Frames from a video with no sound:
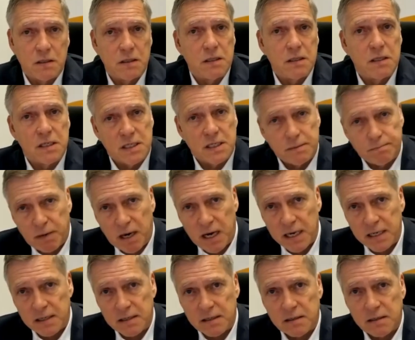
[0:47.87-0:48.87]

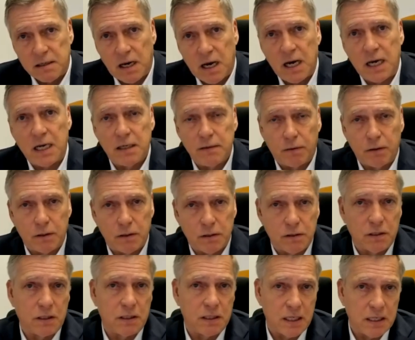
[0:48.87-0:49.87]
Despite highly
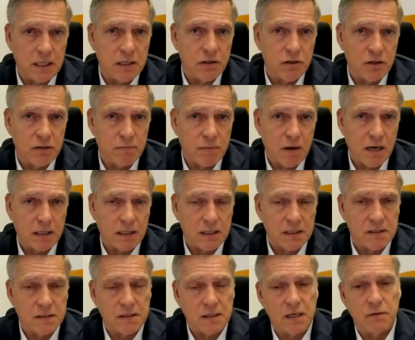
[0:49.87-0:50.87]
volatile energy
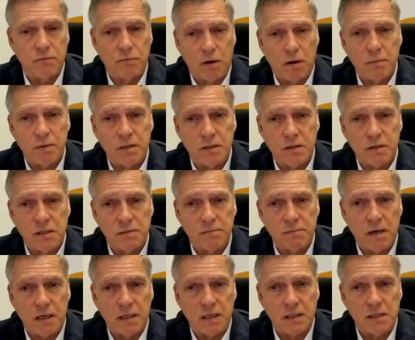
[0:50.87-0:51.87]
markets and raw materials
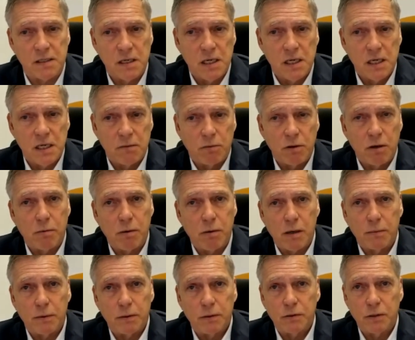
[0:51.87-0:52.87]
markets, we were
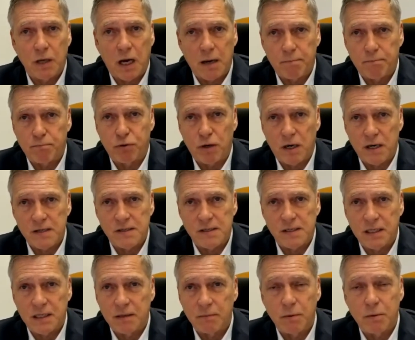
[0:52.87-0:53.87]
able to up
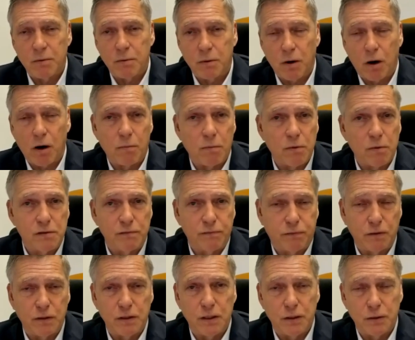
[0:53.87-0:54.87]
pricing and we were almost
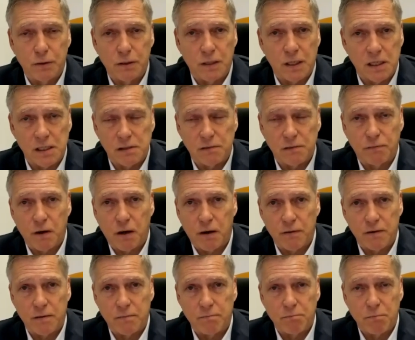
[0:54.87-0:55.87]
fully utilized throughout
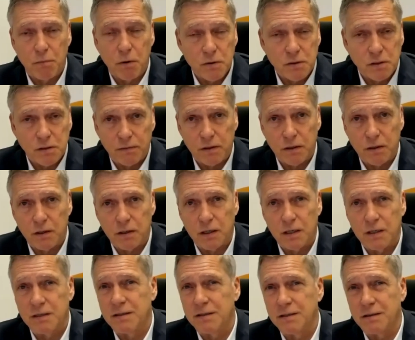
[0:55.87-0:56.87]
most of the year
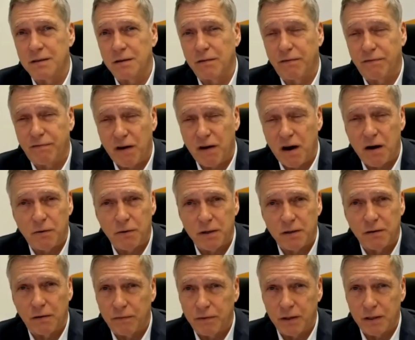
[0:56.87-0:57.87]
until the far end
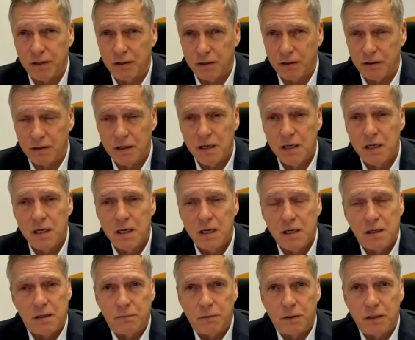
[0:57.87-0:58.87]
of the year
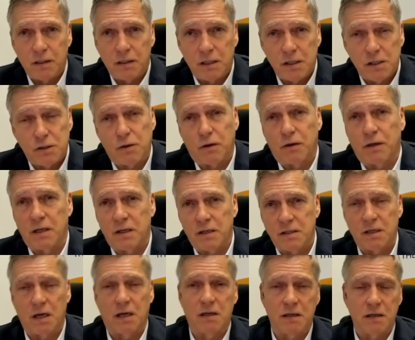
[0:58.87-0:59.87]
when destocking
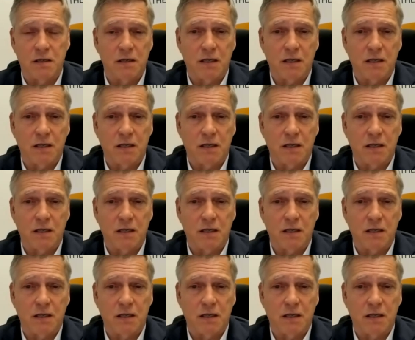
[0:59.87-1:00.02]
started in